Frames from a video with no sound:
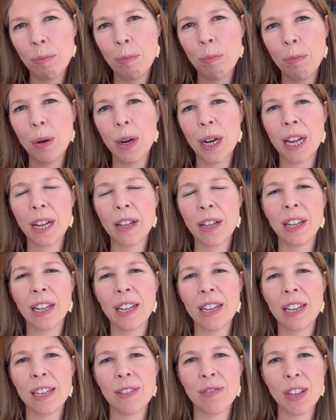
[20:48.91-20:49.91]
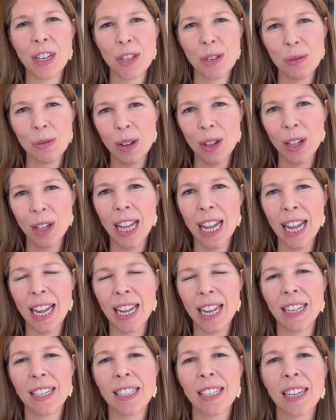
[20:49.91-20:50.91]
putting the individual
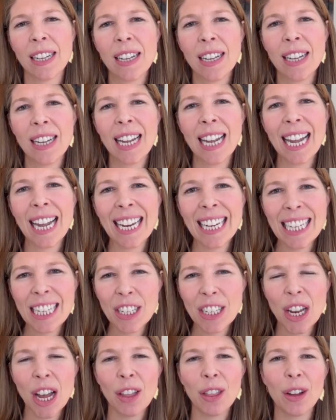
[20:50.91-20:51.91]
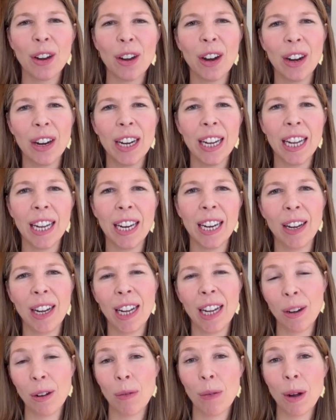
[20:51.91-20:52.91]
and and each other in
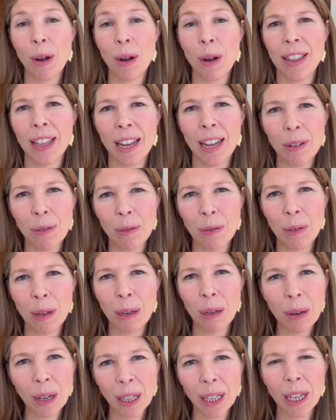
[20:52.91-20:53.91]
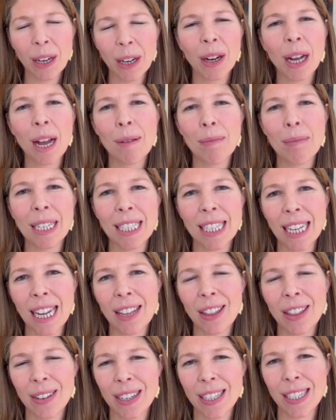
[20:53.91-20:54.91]
in a way that we really are coming
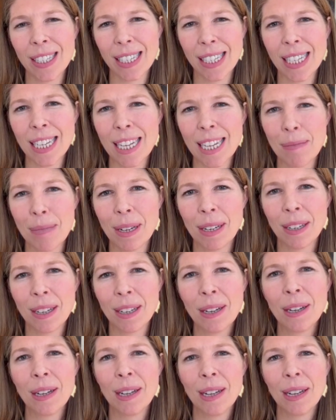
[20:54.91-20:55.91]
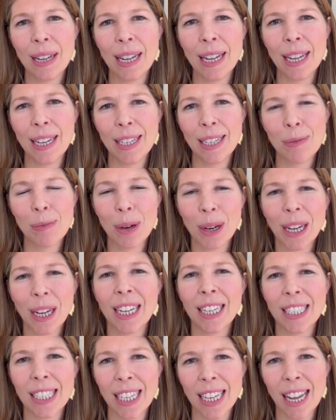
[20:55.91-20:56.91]
together as a team and and
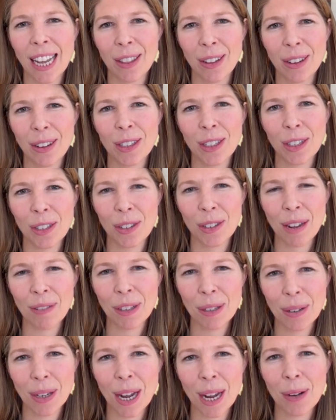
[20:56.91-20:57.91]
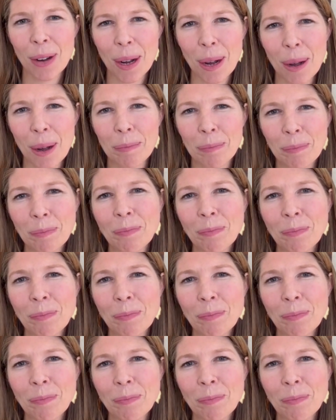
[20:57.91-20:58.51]
working together to drive to an outcome.